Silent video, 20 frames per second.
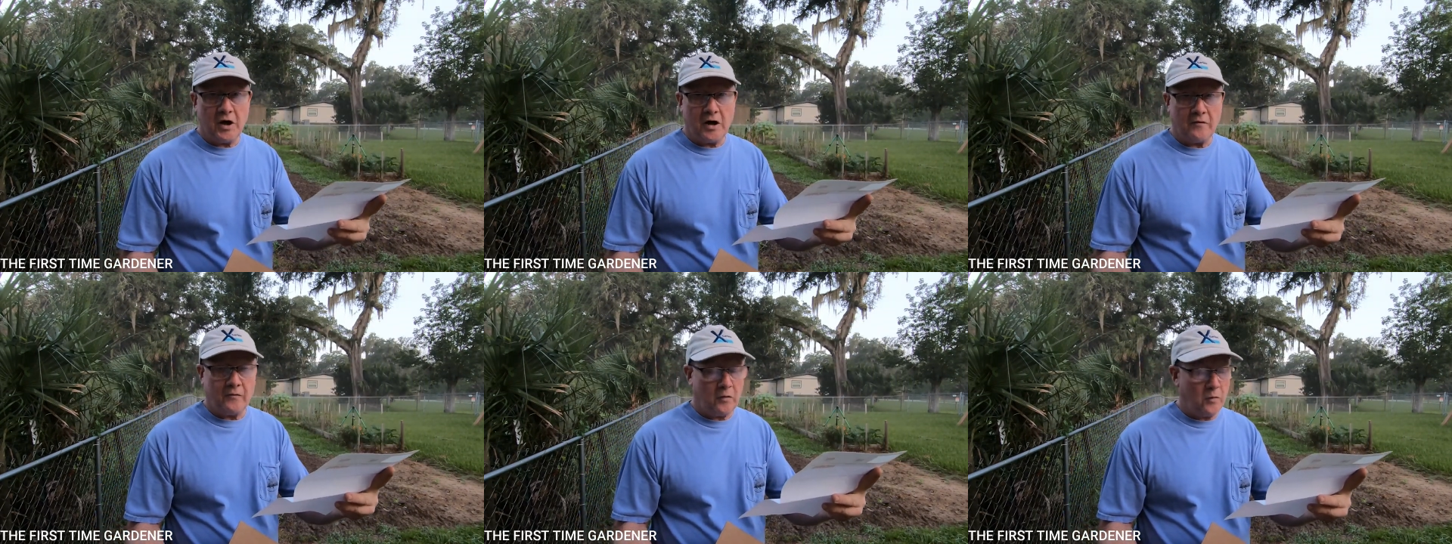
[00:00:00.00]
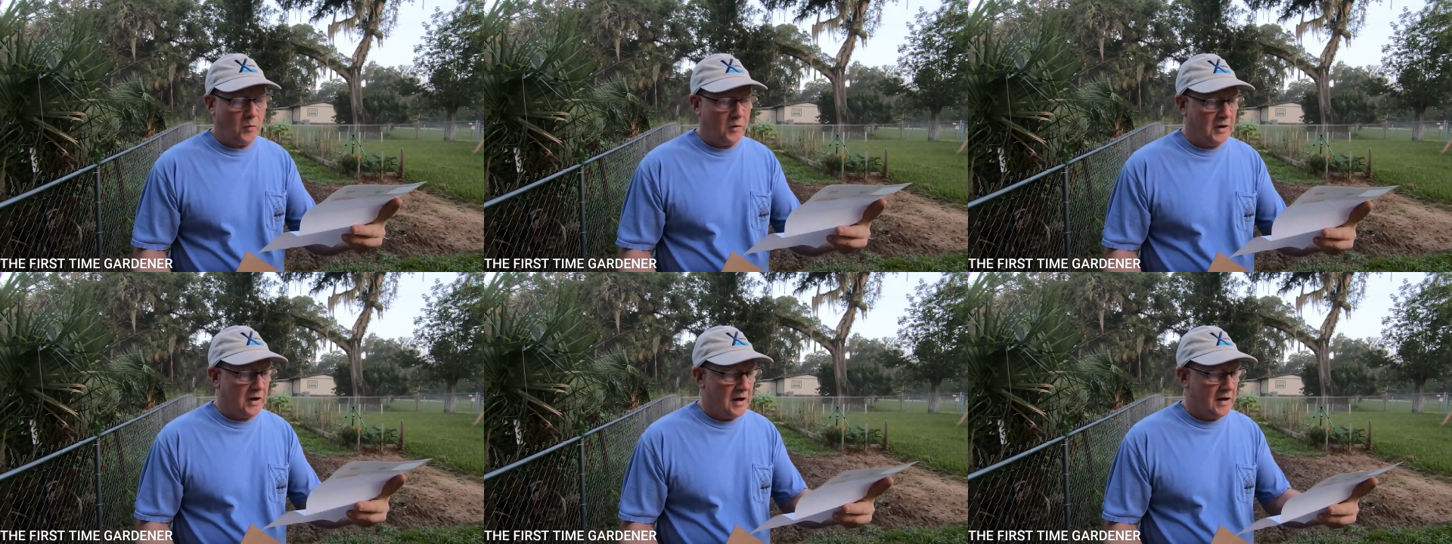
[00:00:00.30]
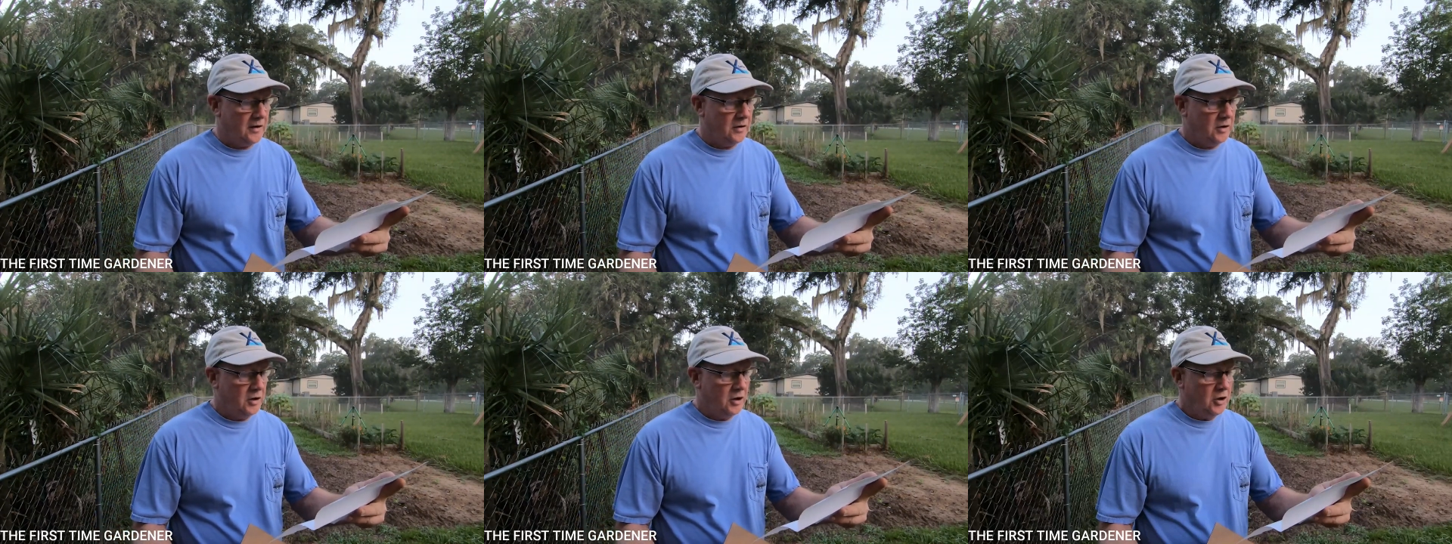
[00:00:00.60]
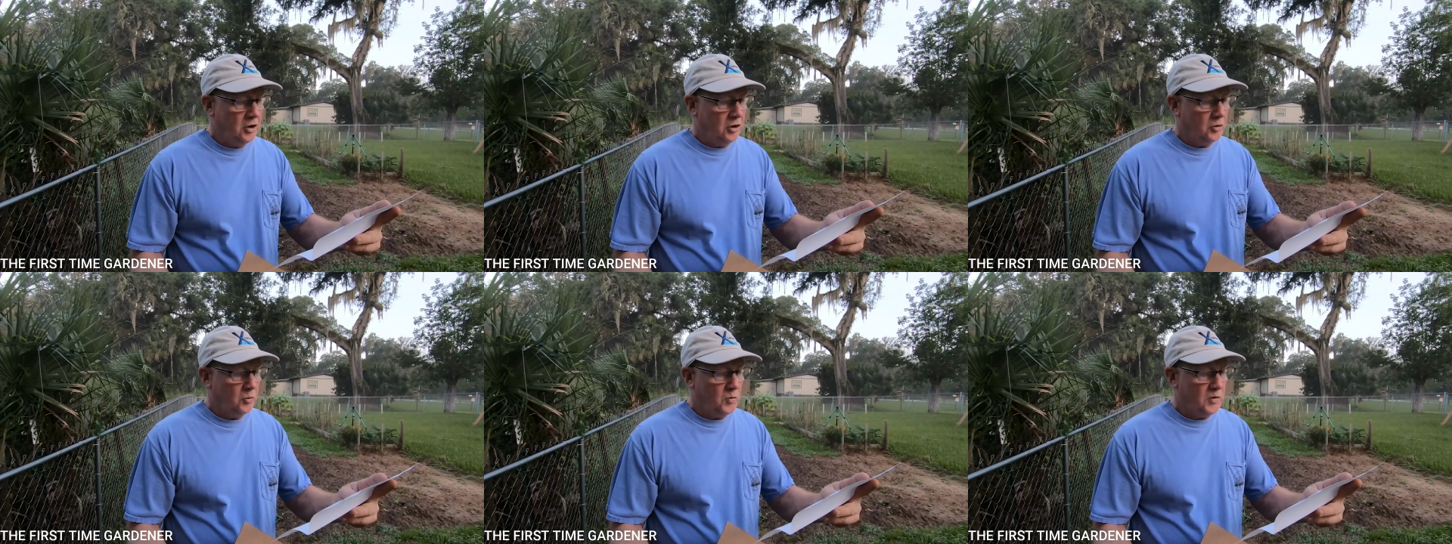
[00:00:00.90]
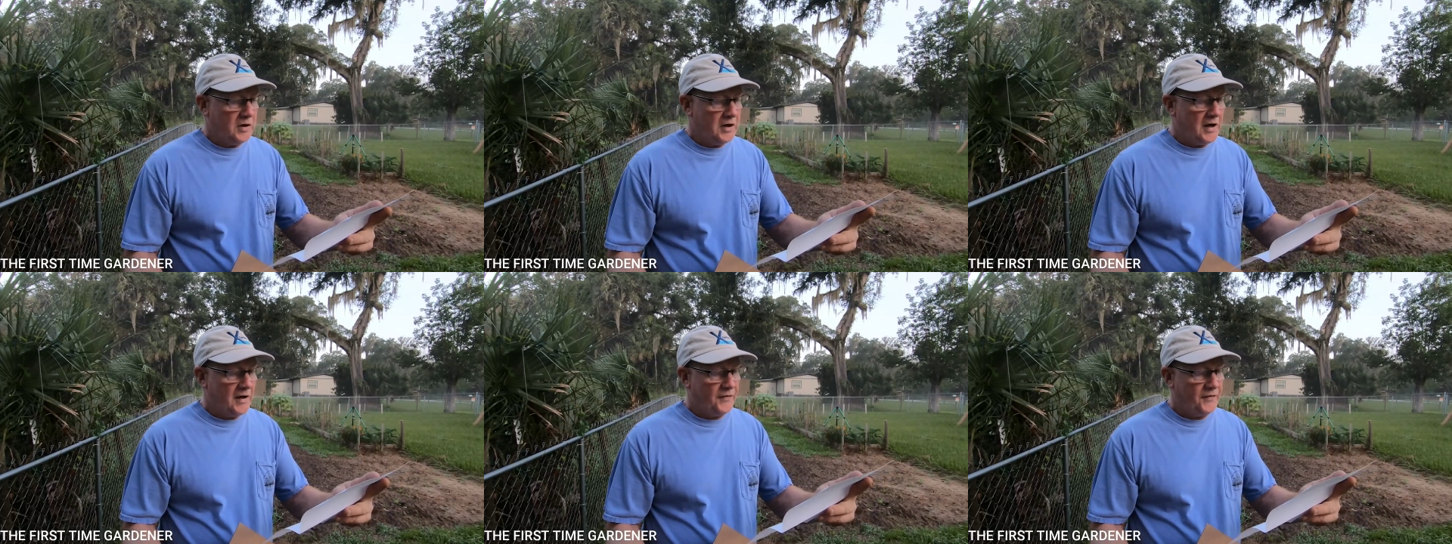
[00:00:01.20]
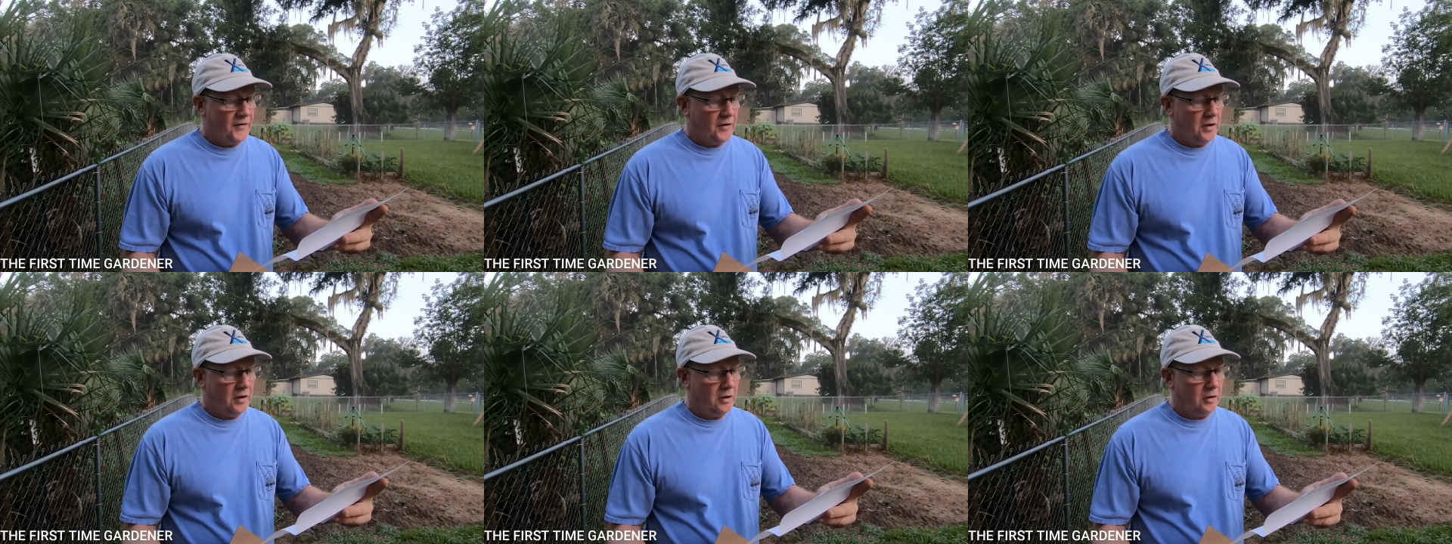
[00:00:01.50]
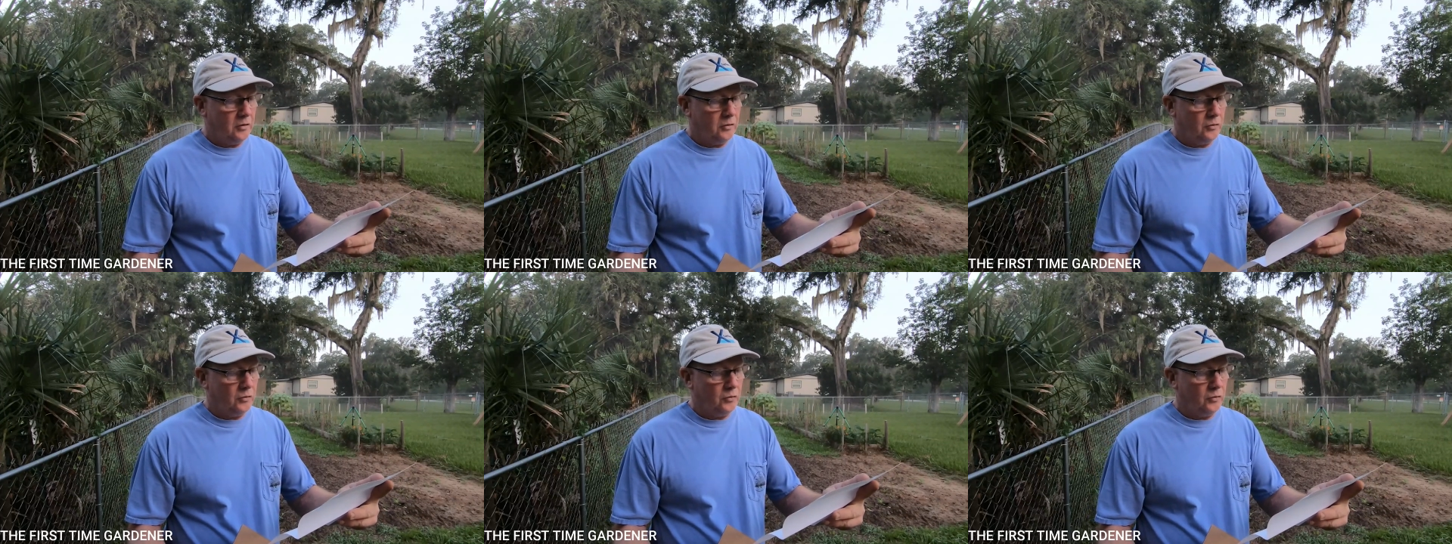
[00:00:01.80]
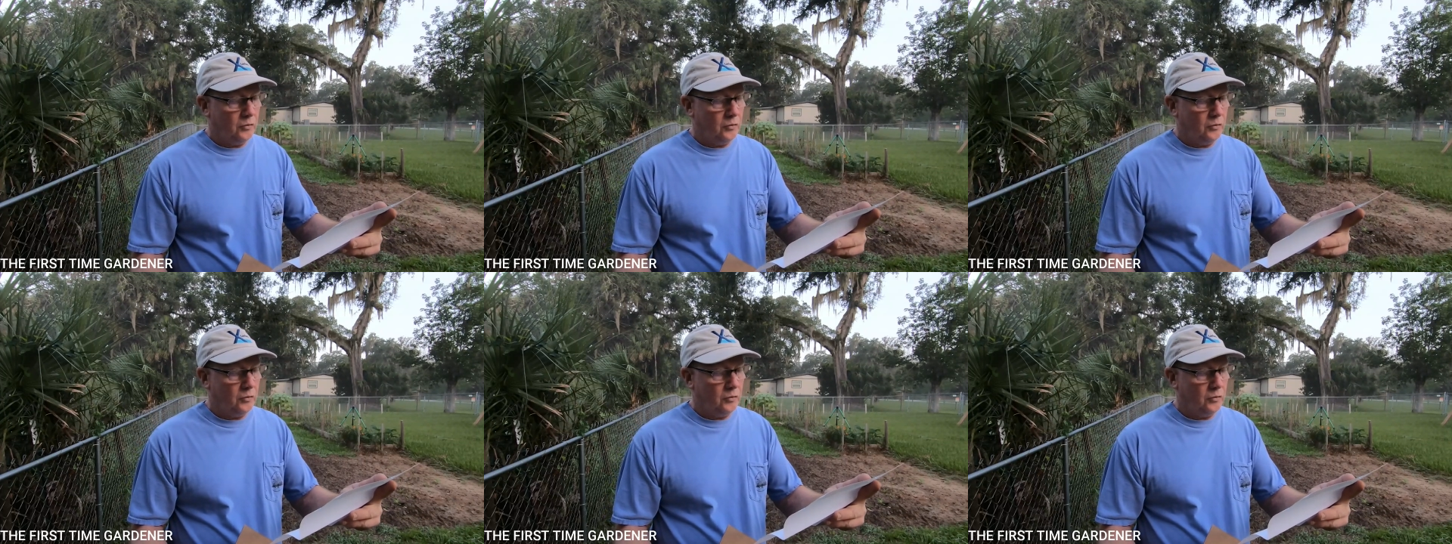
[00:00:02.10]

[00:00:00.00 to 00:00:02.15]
off what we got. We got the